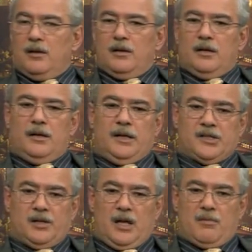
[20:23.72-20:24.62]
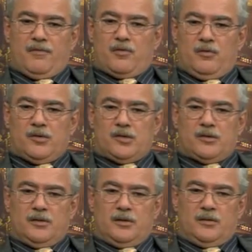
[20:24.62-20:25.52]
Islam, of
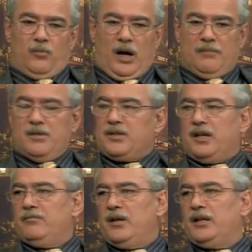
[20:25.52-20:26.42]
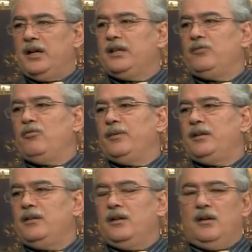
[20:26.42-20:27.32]
course, Muhammad can marry any
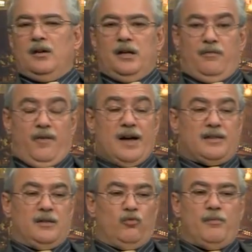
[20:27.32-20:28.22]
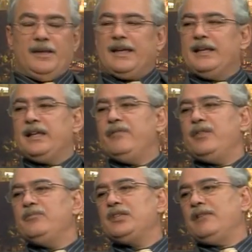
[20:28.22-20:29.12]
woman. In fact, women can
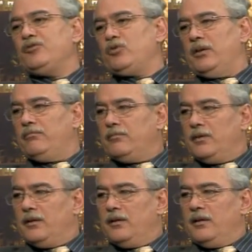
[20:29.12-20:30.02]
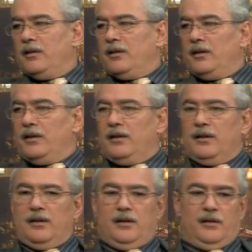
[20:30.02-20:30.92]
give themselves to him
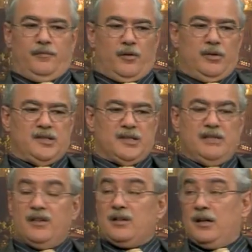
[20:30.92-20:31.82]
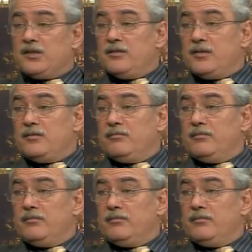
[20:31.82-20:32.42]
from his even cousins.